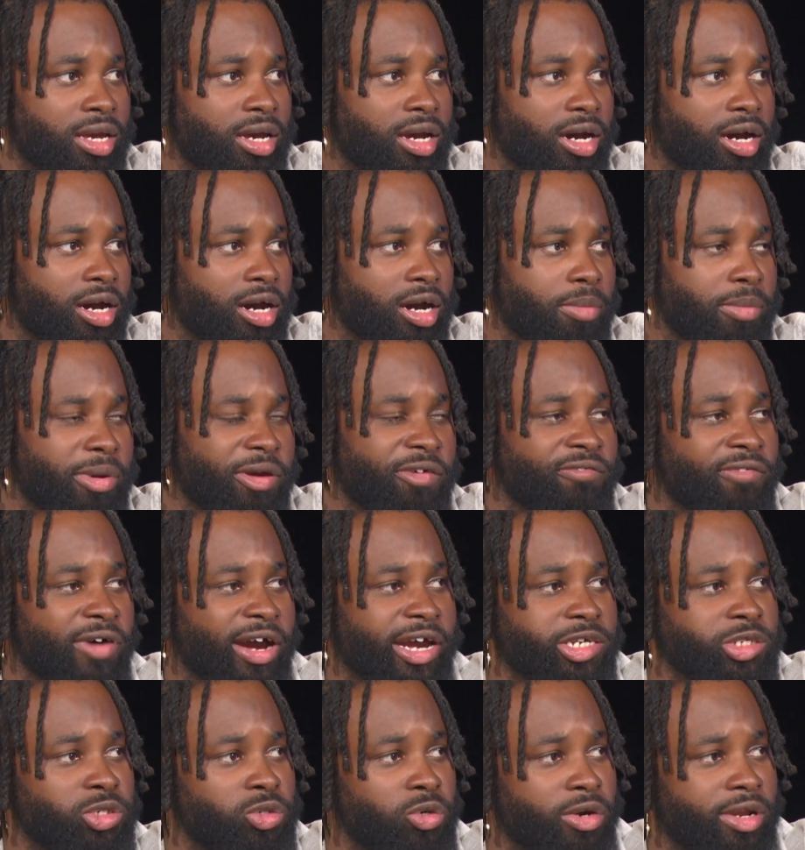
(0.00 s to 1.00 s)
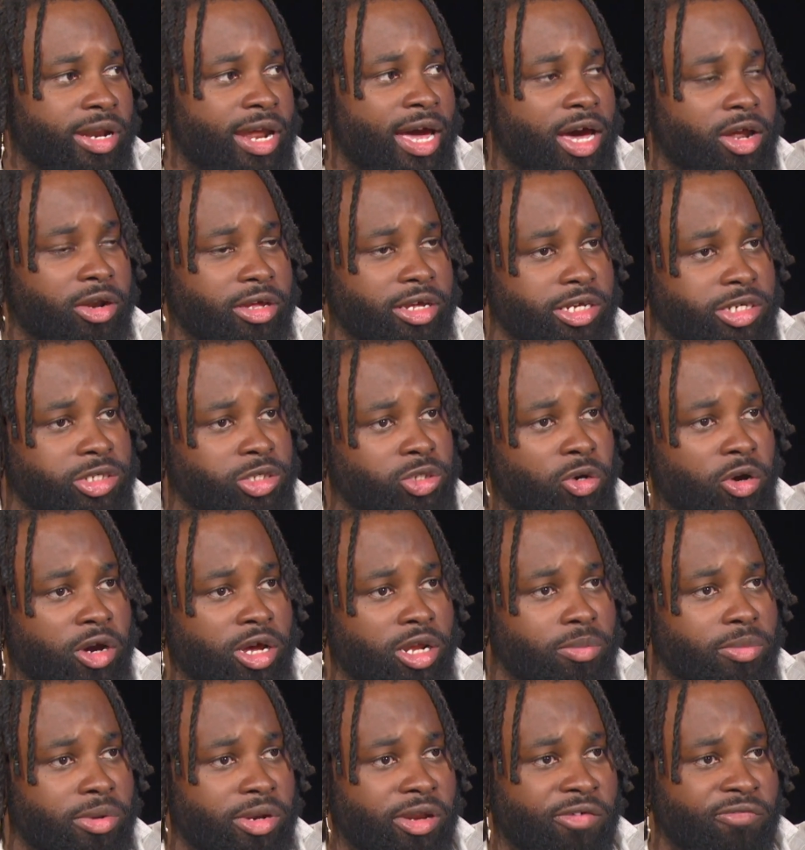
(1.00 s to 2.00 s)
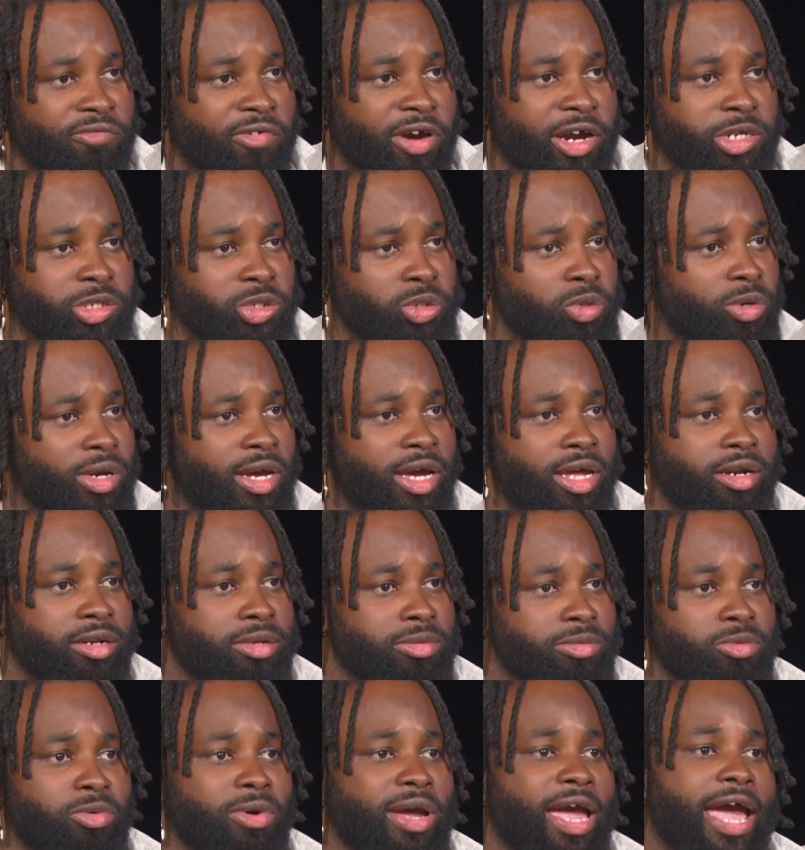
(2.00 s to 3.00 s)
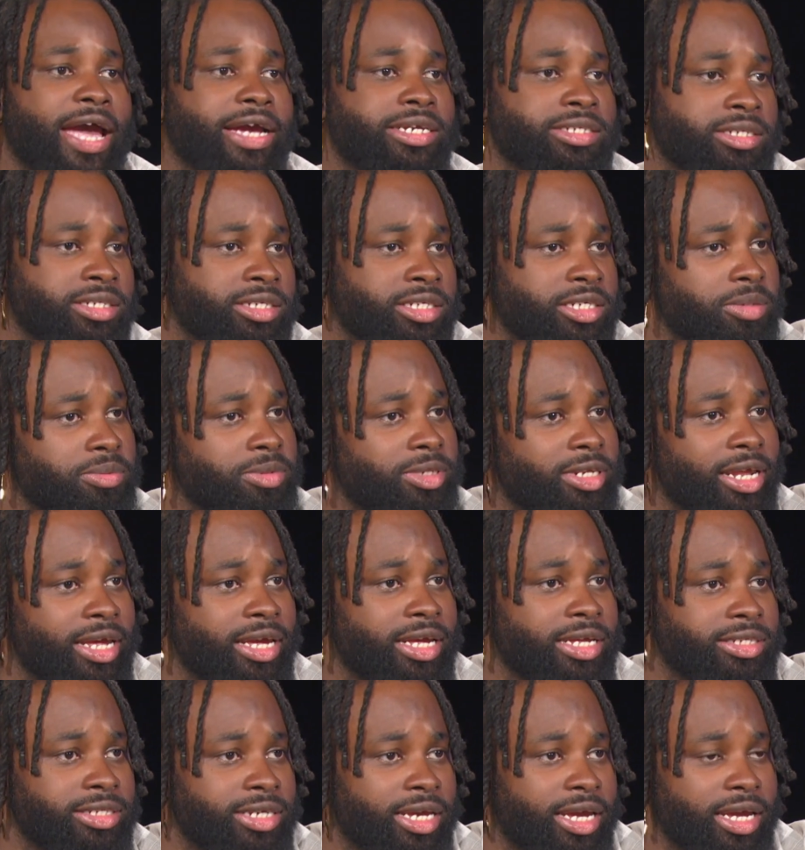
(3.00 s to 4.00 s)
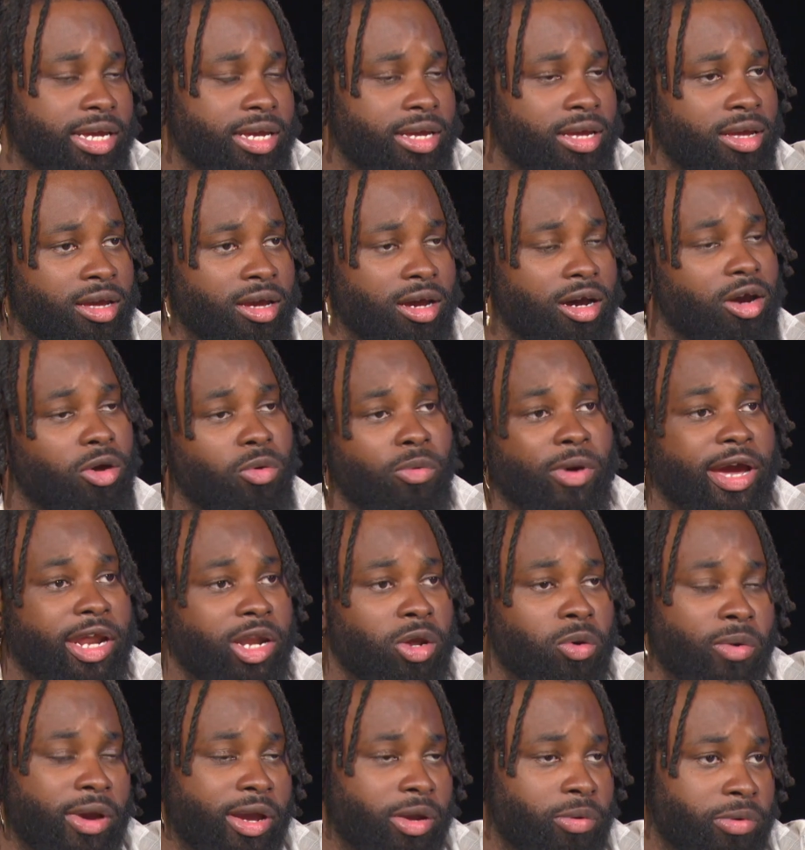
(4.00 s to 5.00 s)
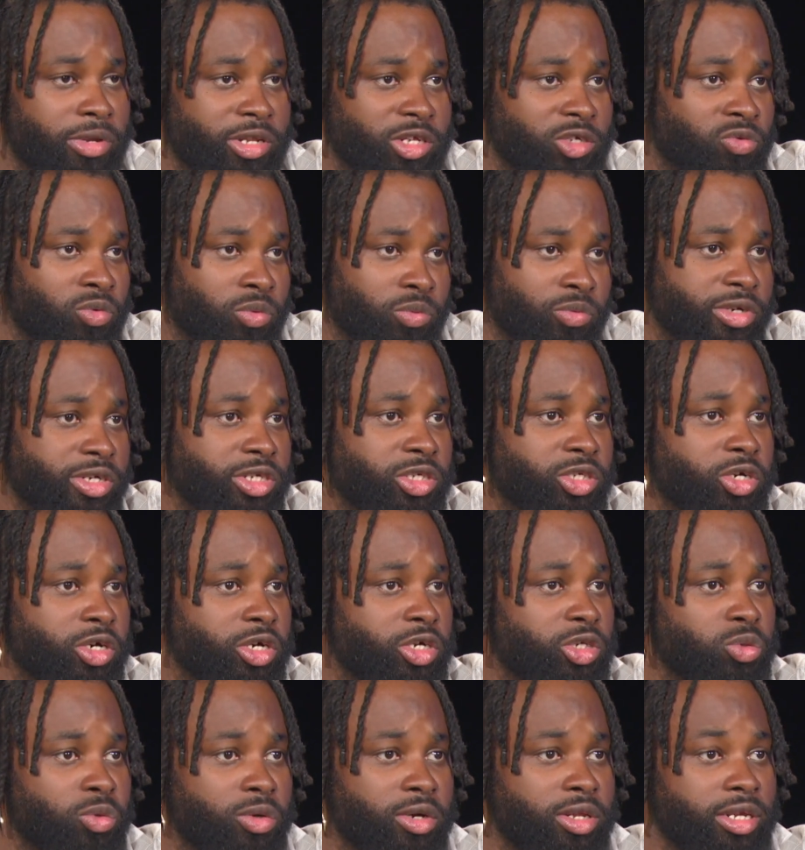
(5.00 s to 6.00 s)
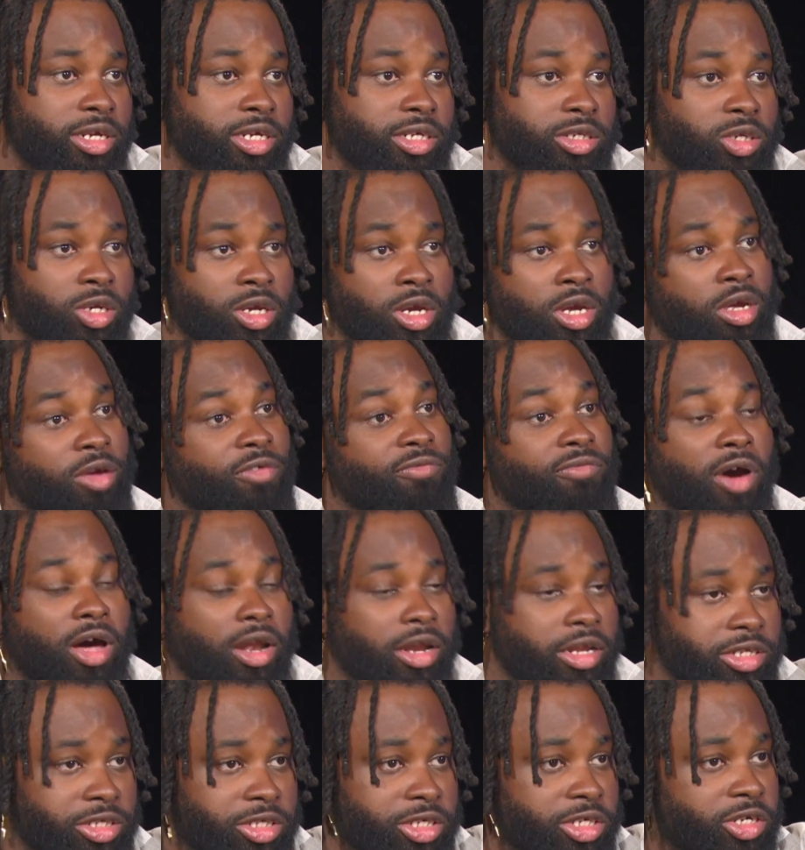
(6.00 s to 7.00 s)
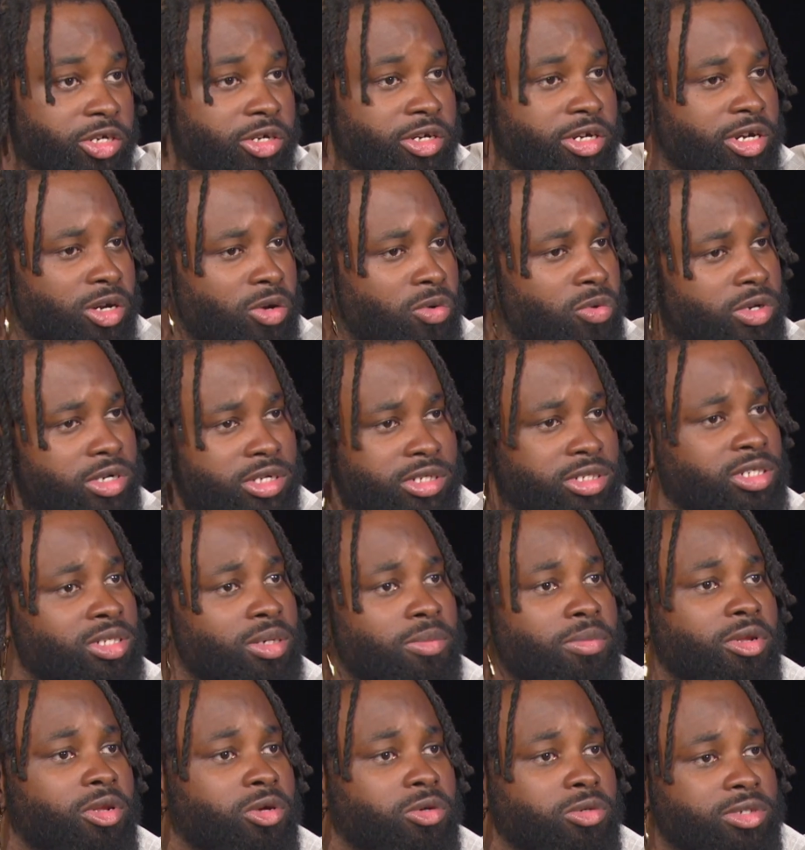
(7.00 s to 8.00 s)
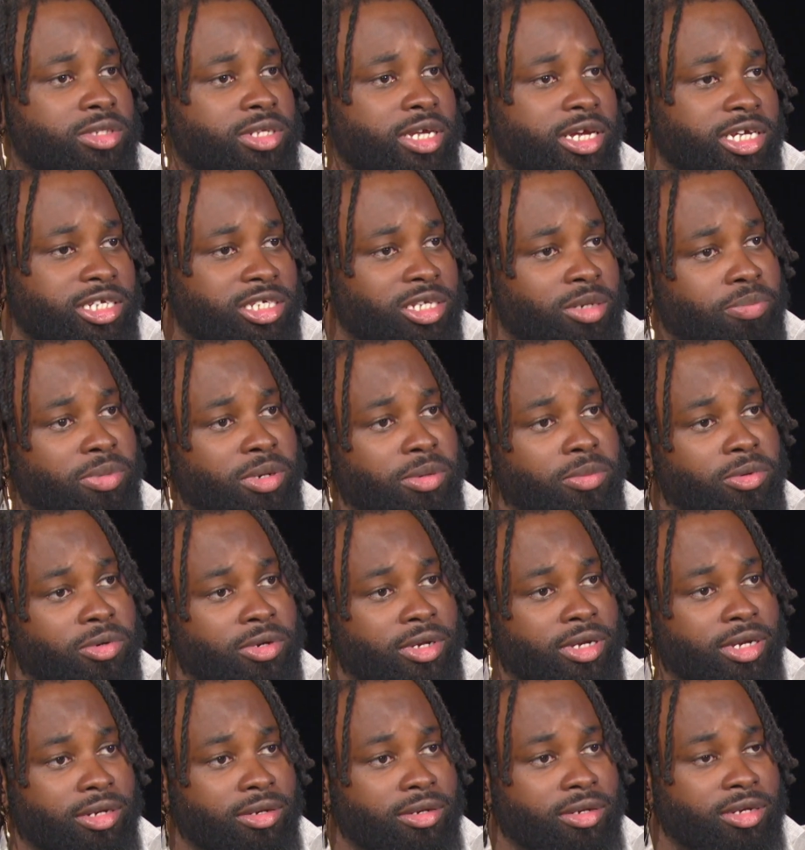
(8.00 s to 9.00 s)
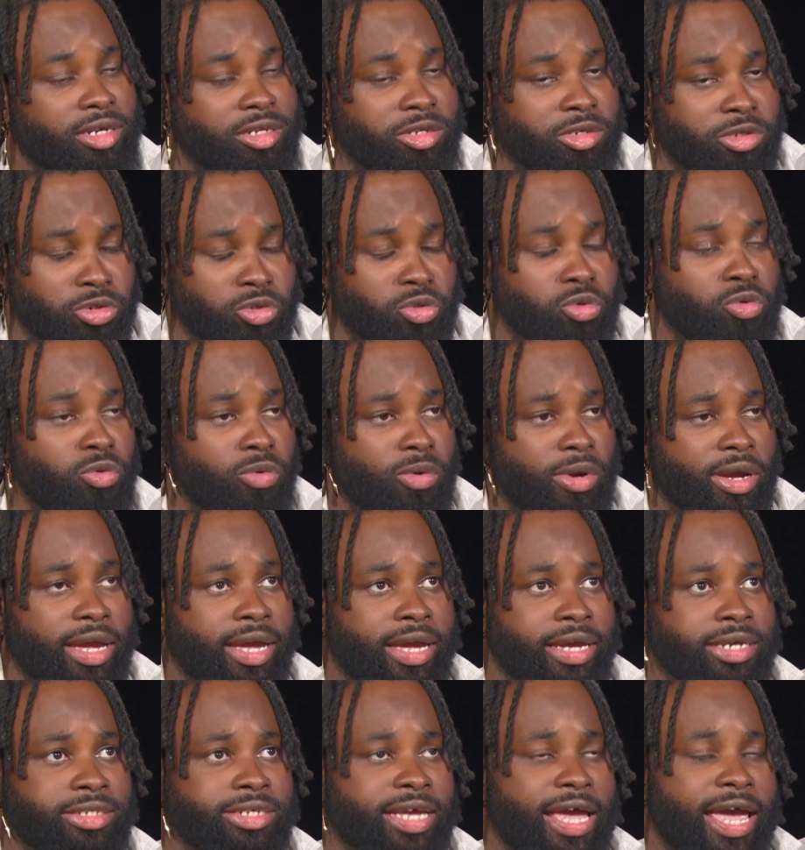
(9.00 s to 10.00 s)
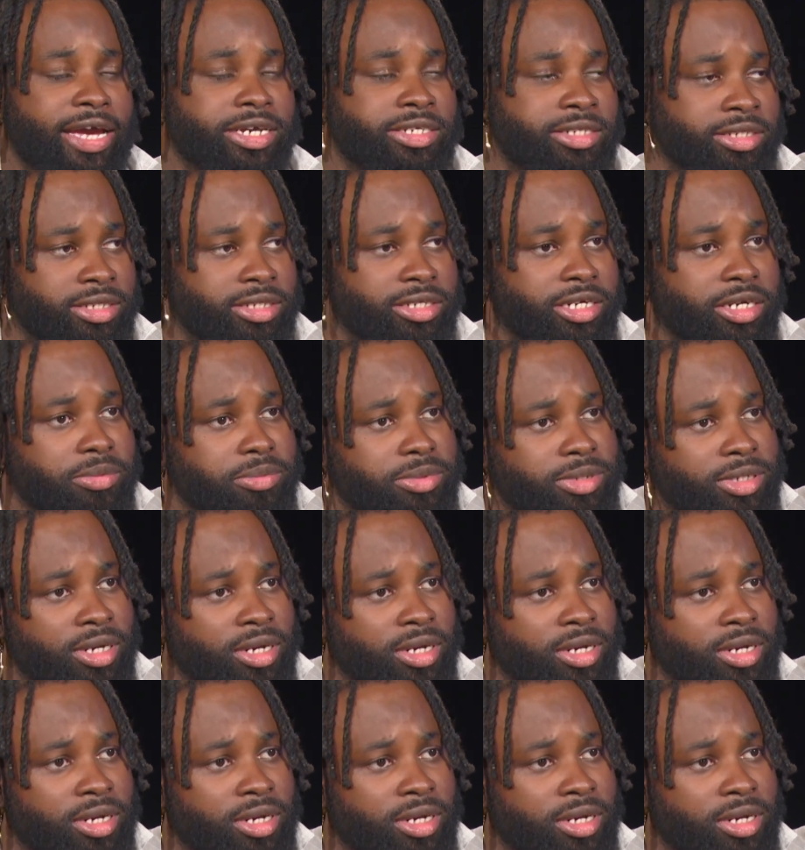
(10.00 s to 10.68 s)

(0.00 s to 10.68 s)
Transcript: Advice on how to get started, but advice on kind of action steps that they can take right away, whether it's from research, whether it's volunteering. What are some of those things that people can do as action steps